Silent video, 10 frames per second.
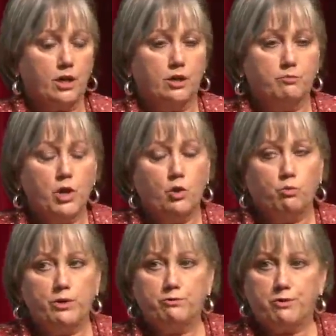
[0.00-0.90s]
Um,
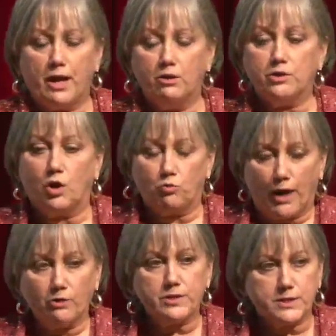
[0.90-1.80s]
we've found
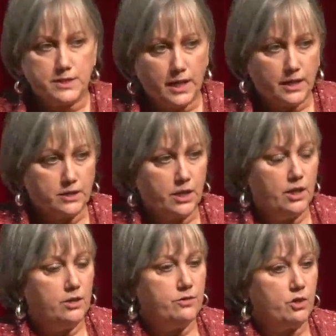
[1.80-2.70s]
around the state
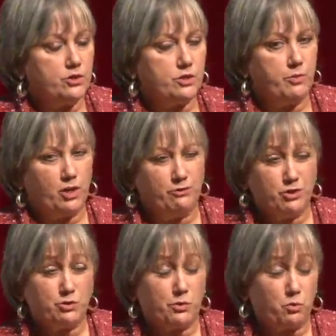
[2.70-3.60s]
there's some
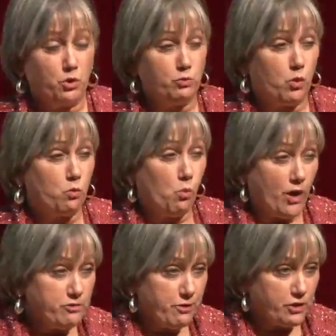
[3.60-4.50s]
interviews with World War
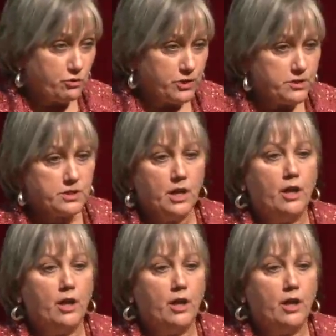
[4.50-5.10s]
One veterans.